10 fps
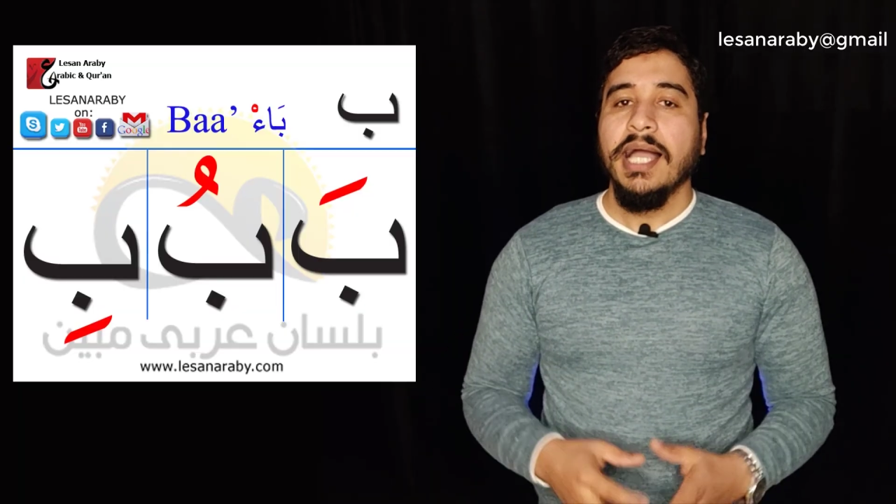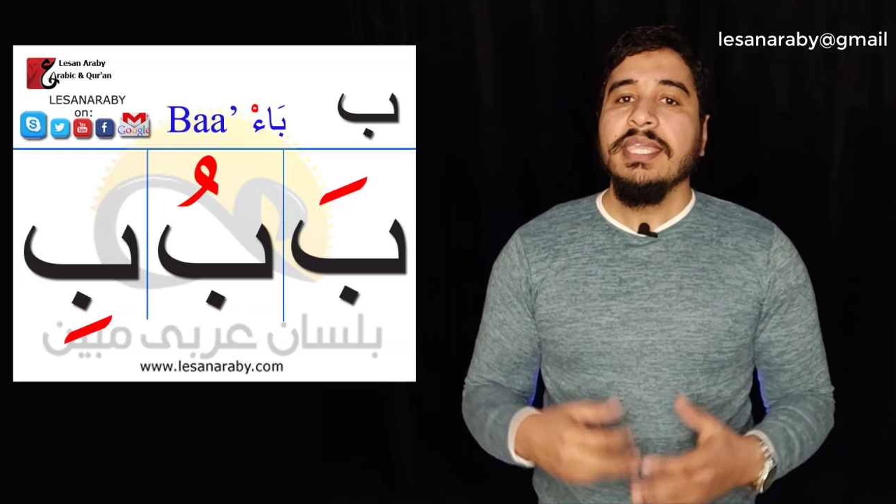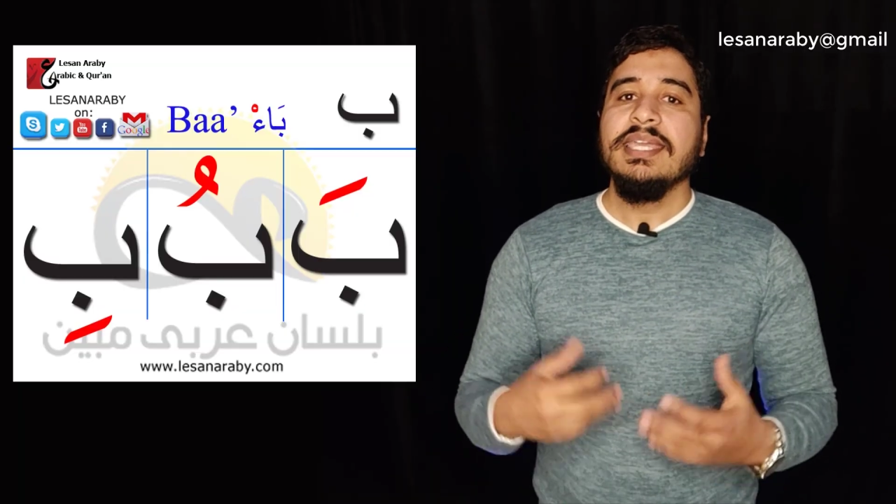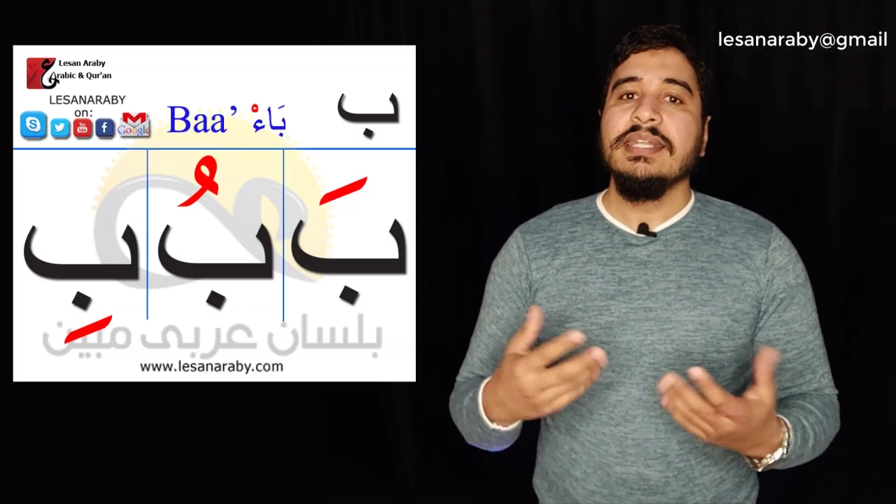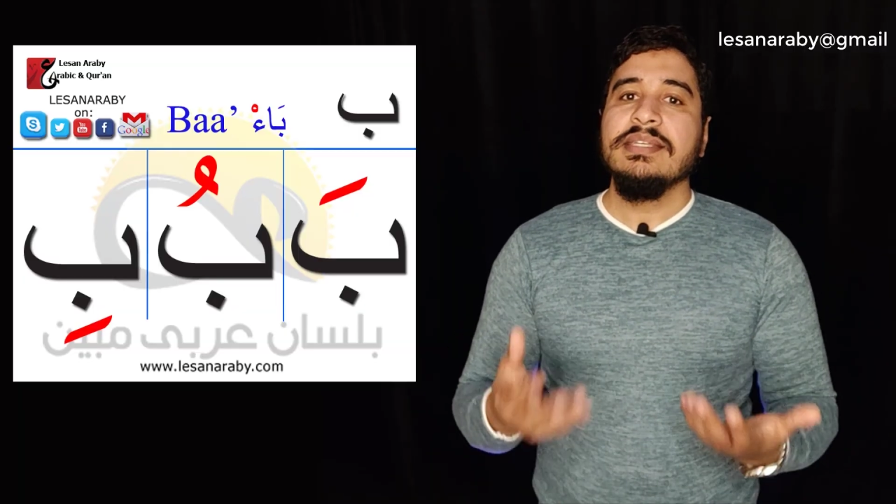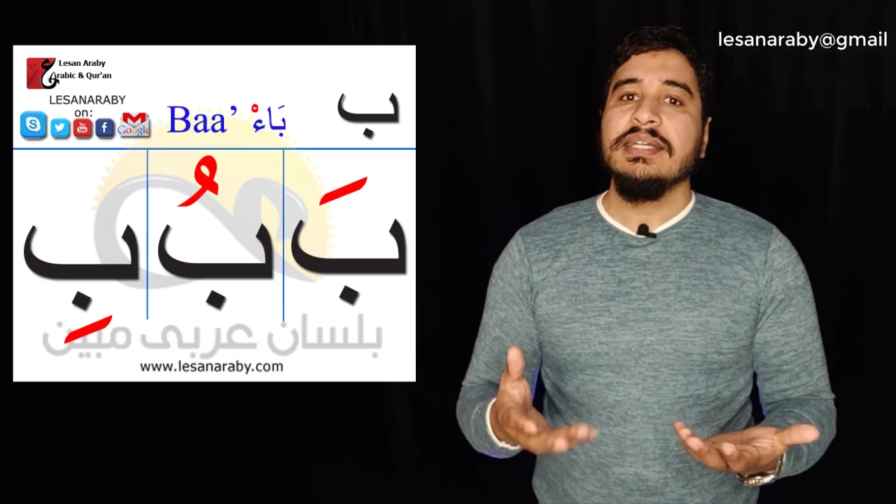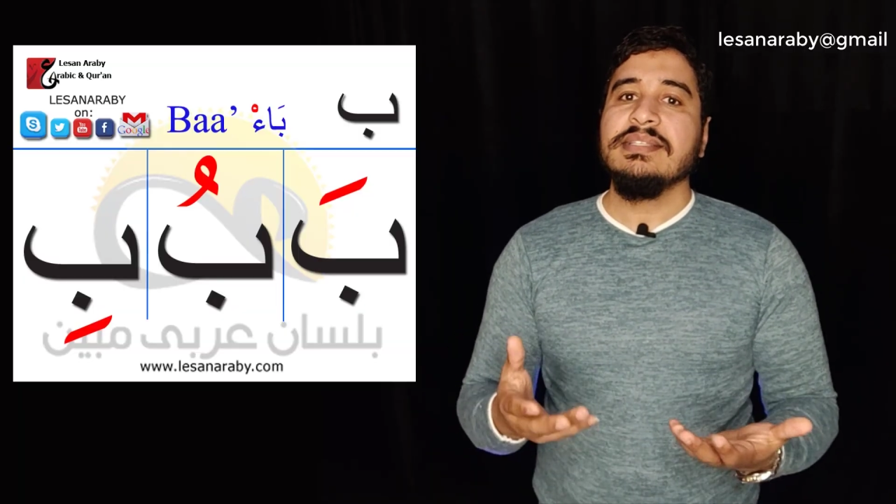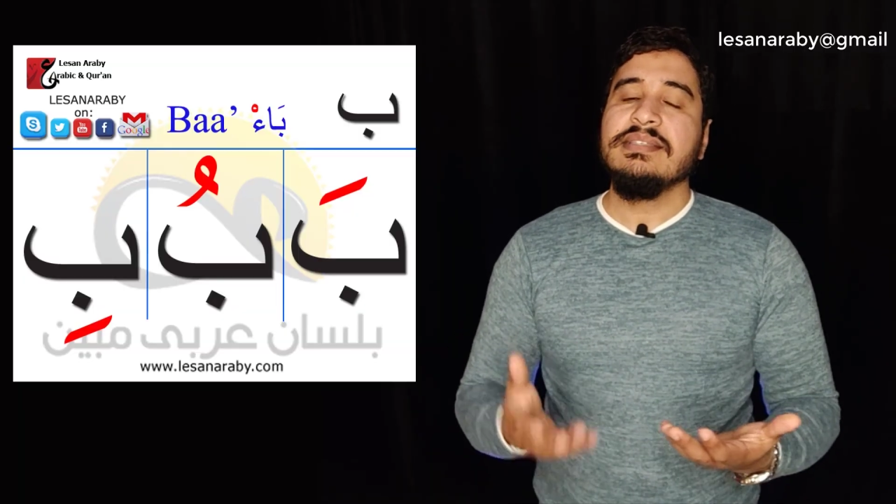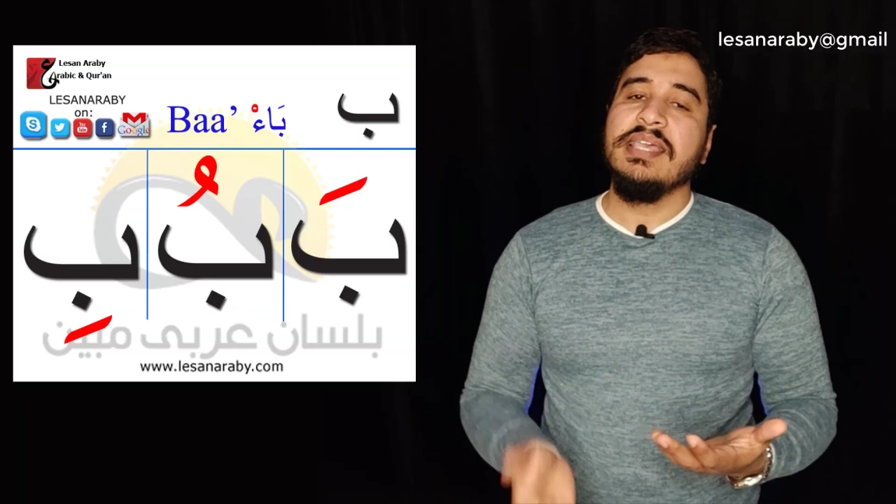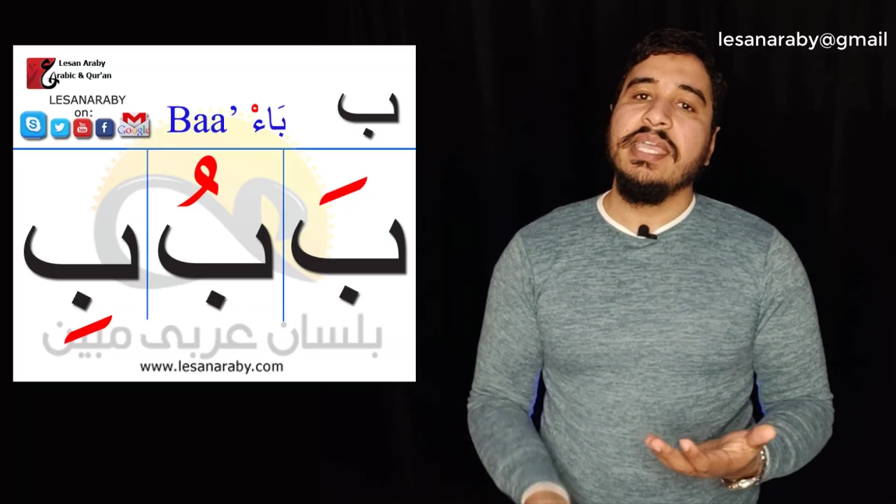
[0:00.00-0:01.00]
I
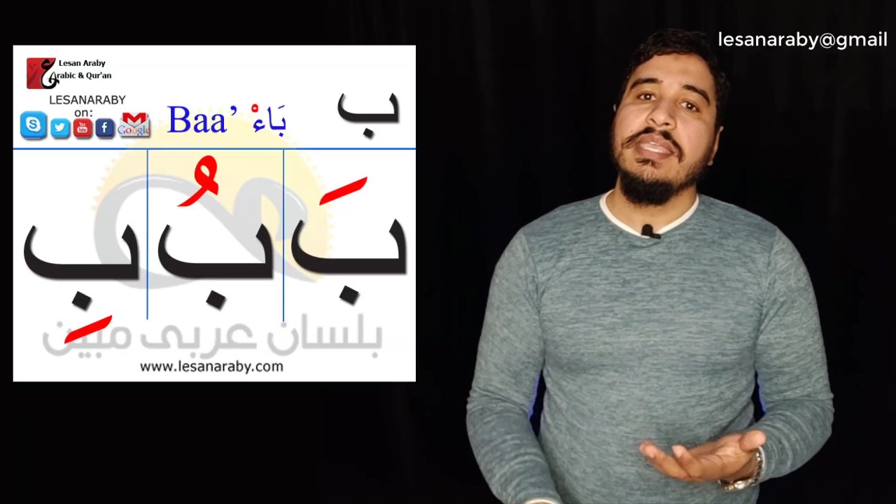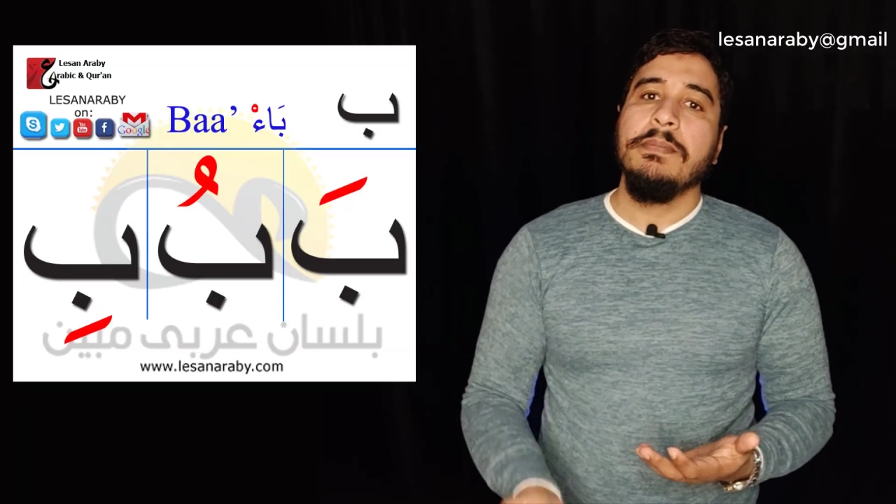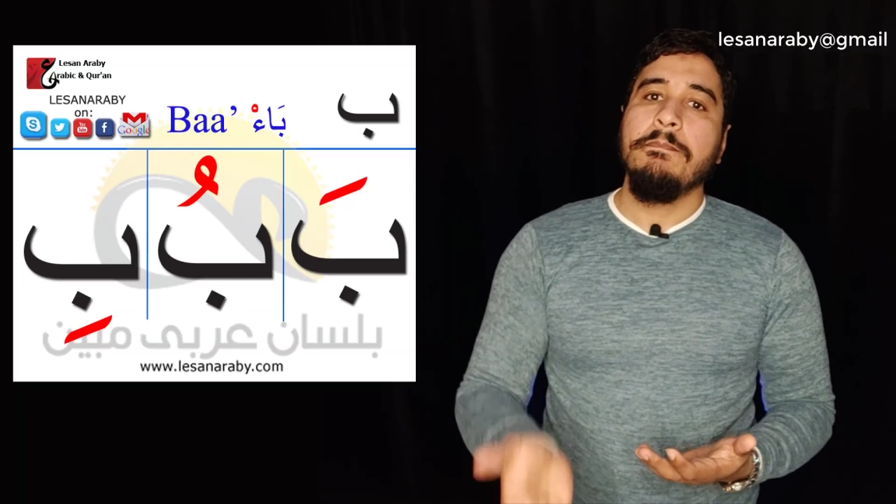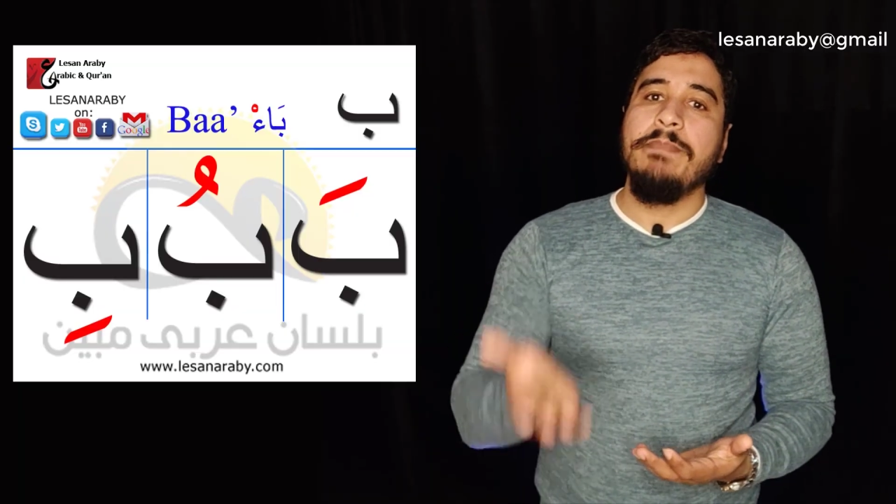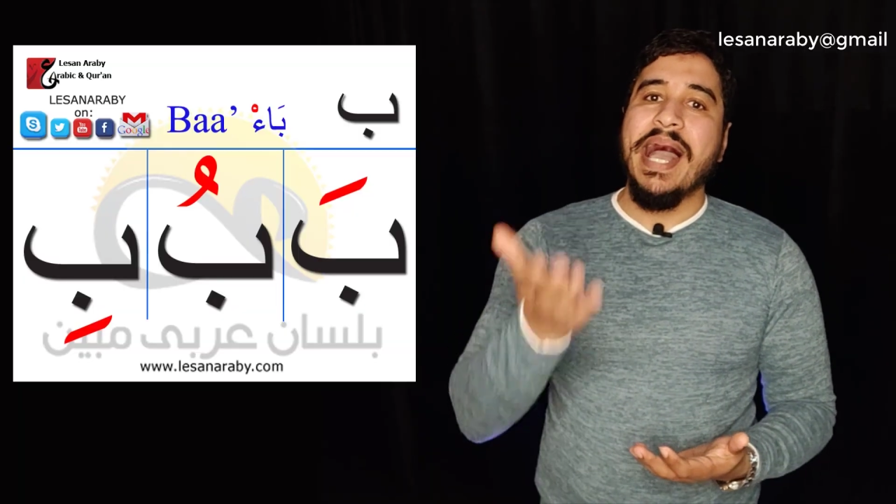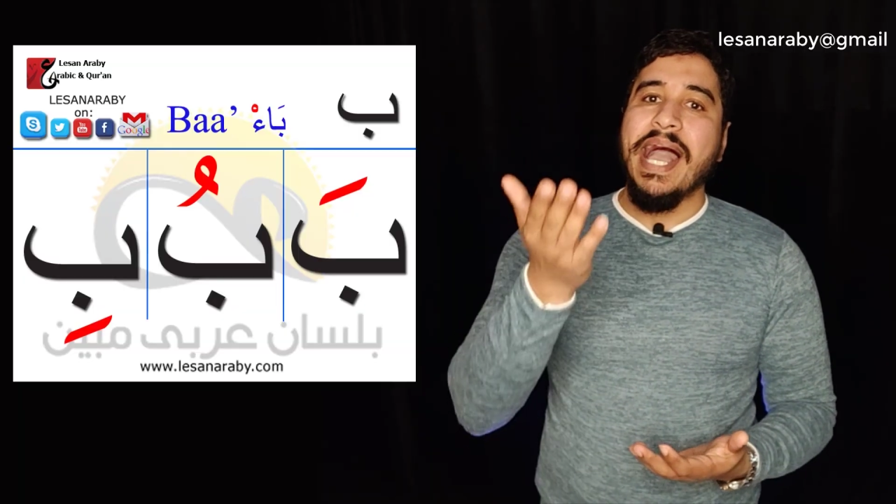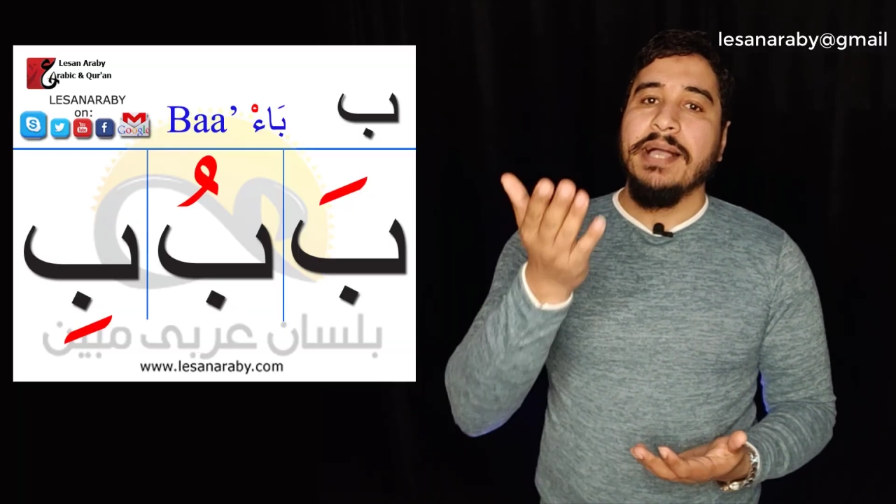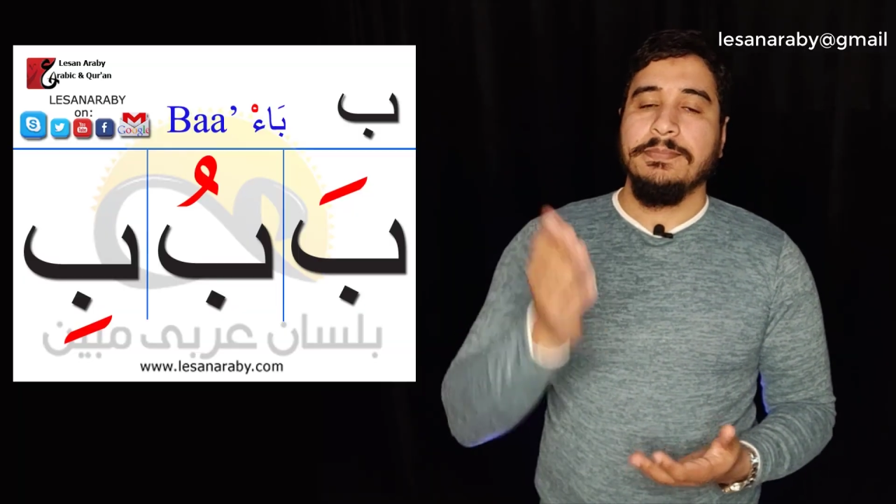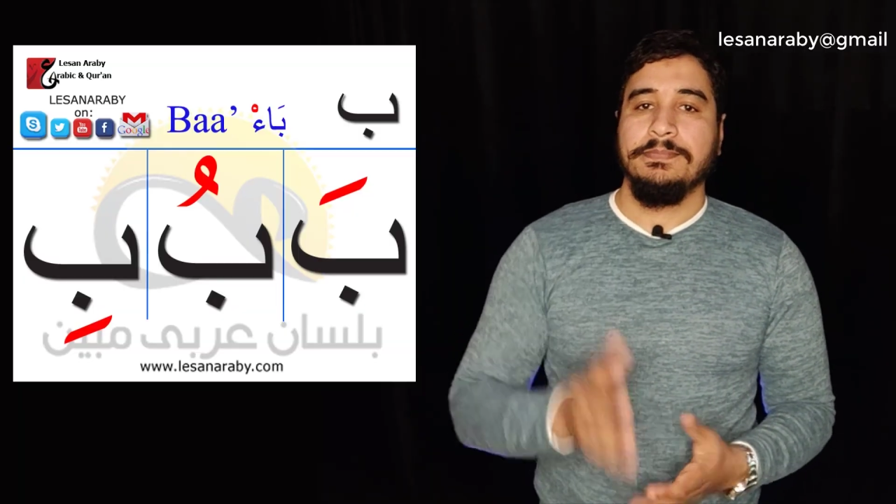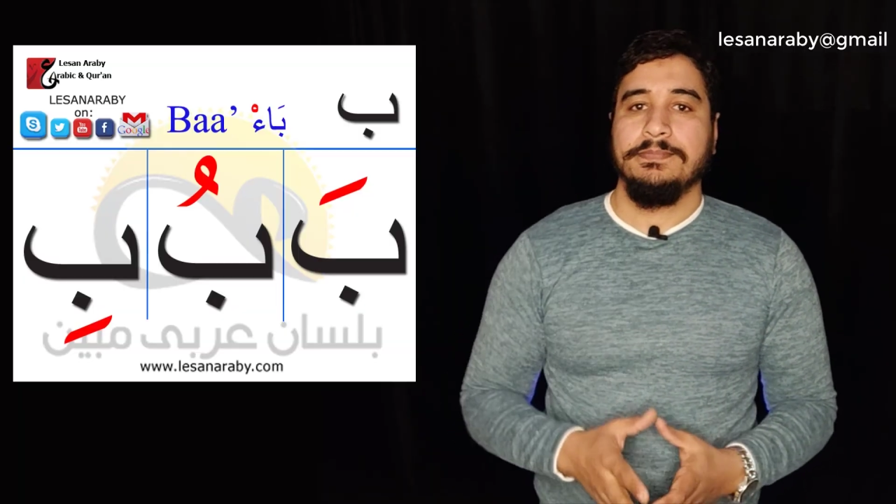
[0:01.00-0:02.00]
cannot say ba.